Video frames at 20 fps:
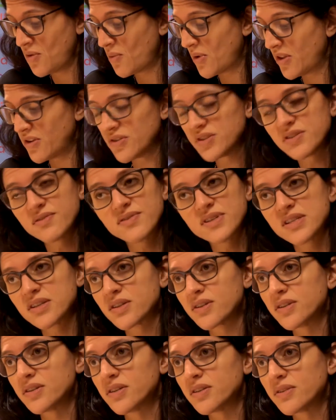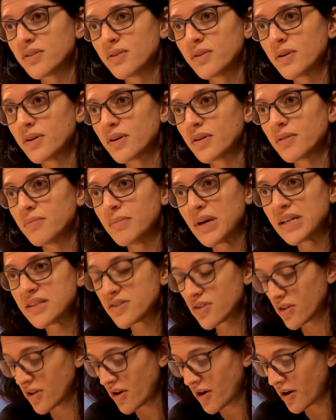whether it's physical or
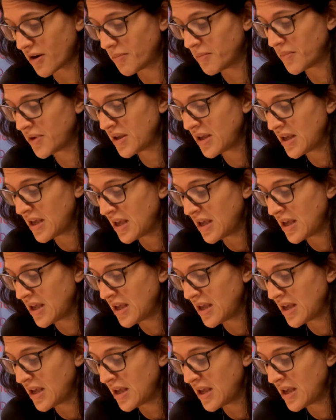mental harm,